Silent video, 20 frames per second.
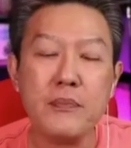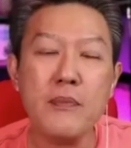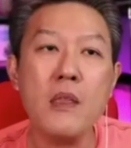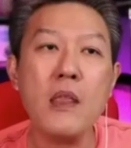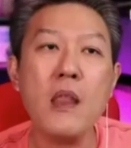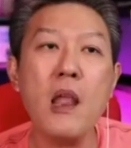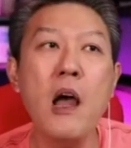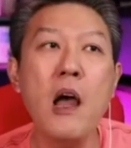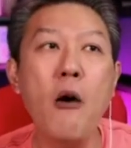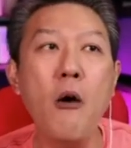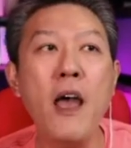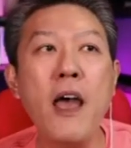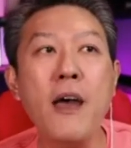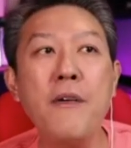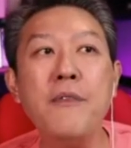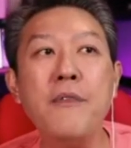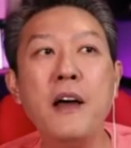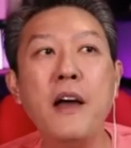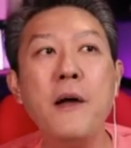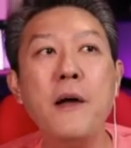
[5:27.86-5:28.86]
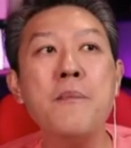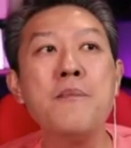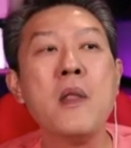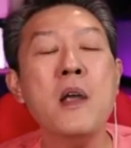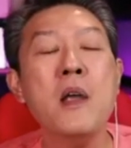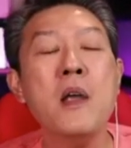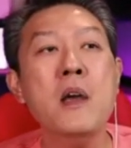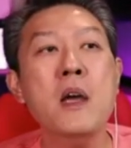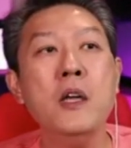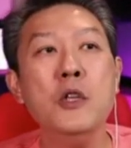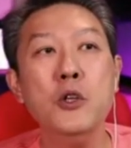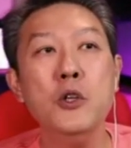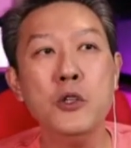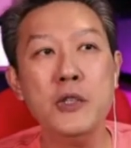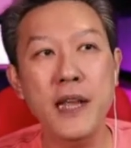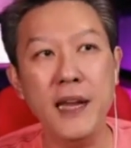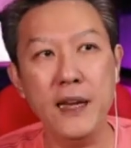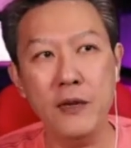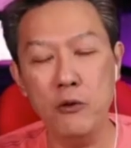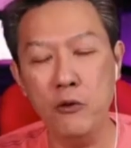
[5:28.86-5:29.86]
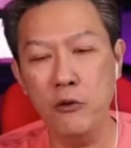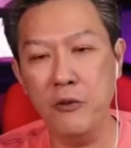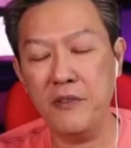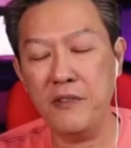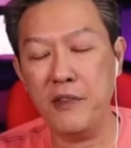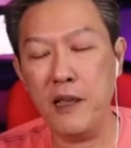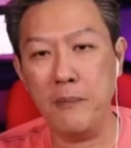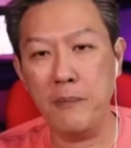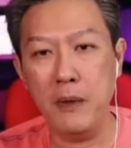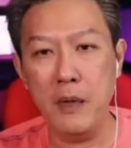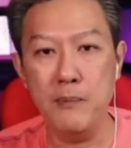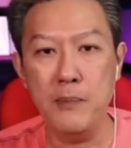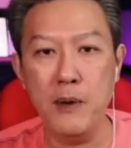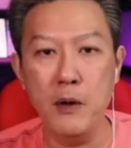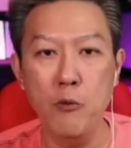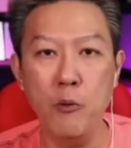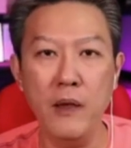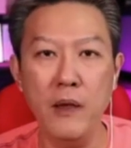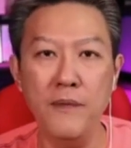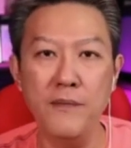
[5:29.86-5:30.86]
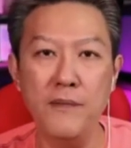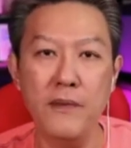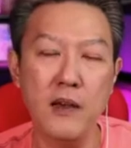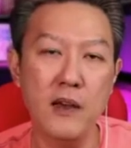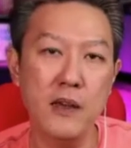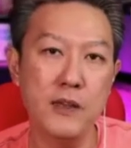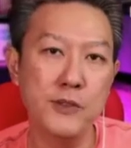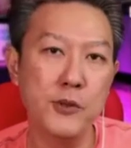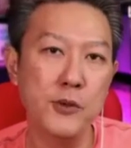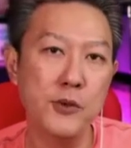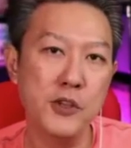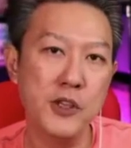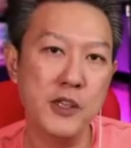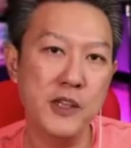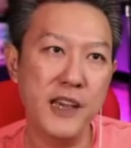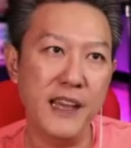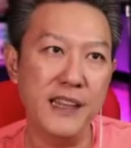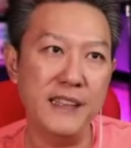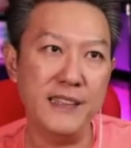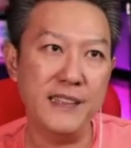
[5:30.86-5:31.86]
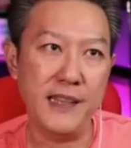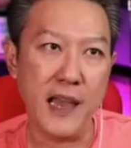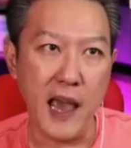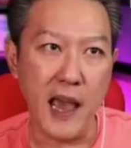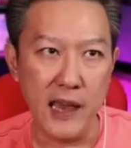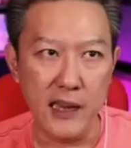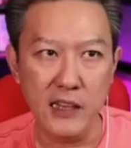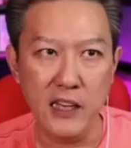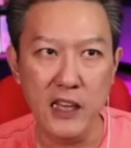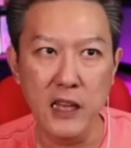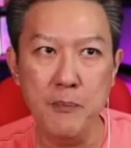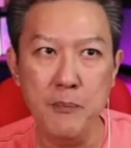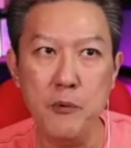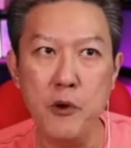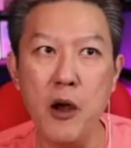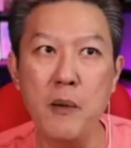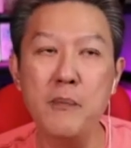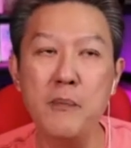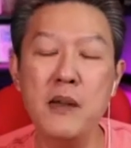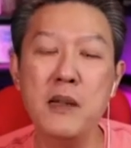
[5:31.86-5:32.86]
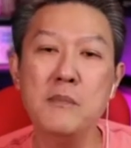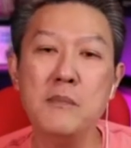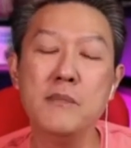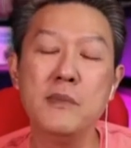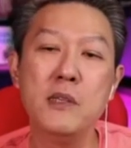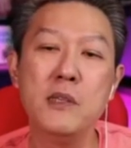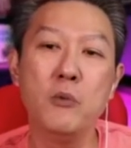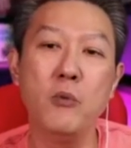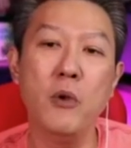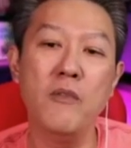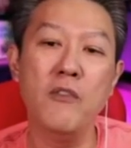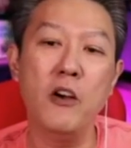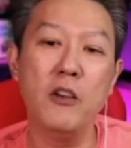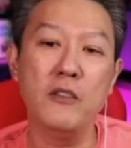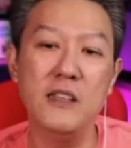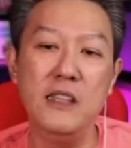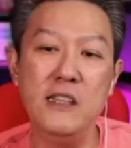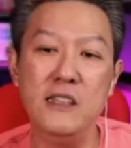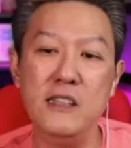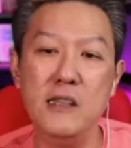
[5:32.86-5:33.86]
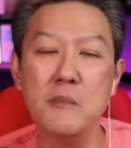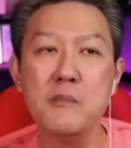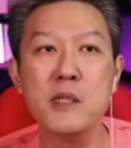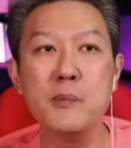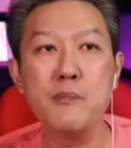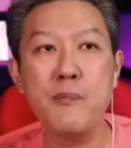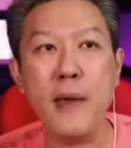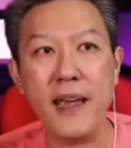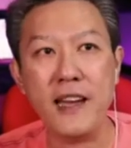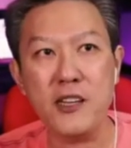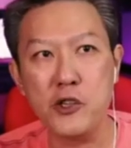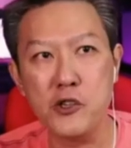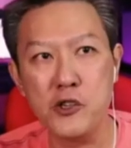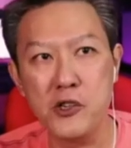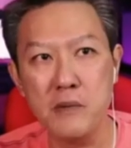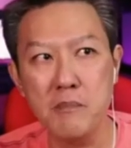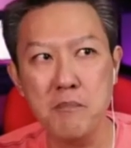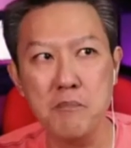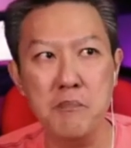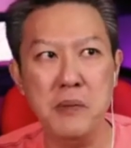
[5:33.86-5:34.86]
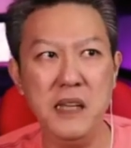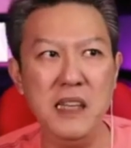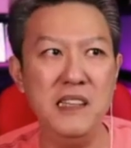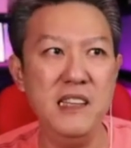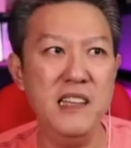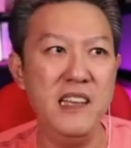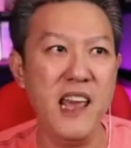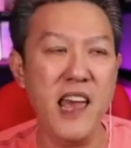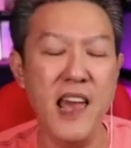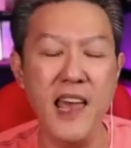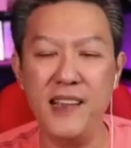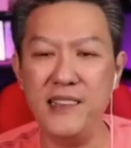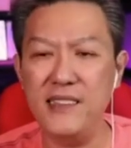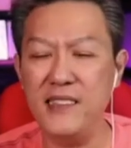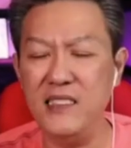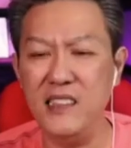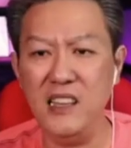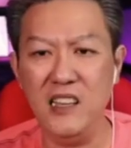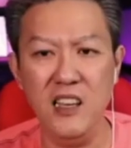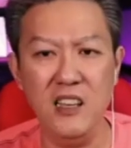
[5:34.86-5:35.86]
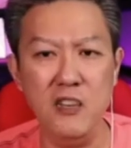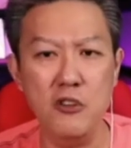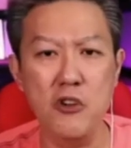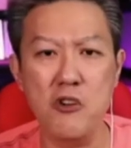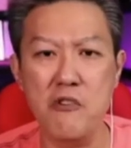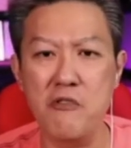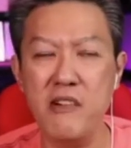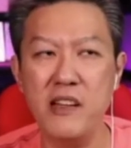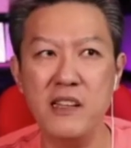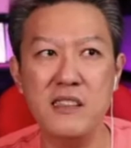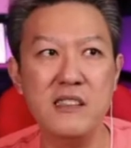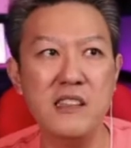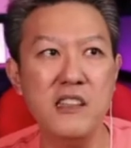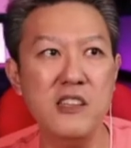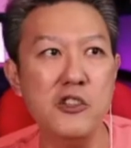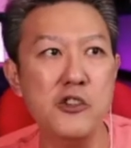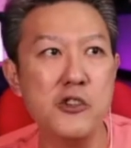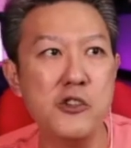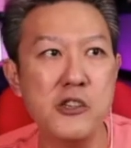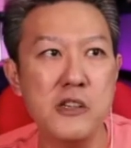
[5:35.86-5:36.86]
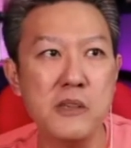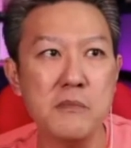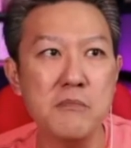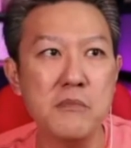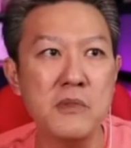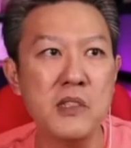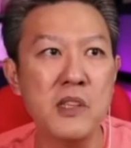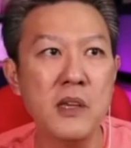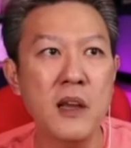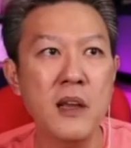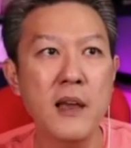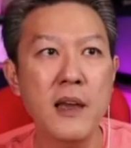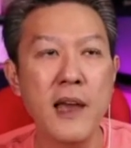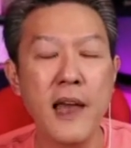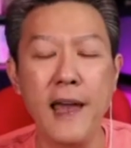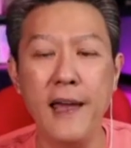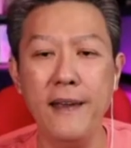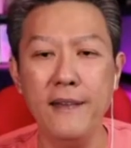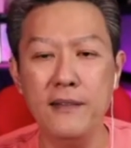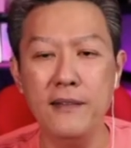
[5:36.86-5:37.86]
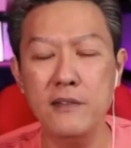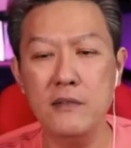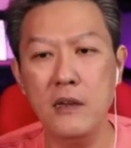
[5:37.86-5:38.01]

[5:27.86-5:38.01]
However, do take note that people with social anxiety problems, with autism spectrum, PTSD, Tourette syndromes, and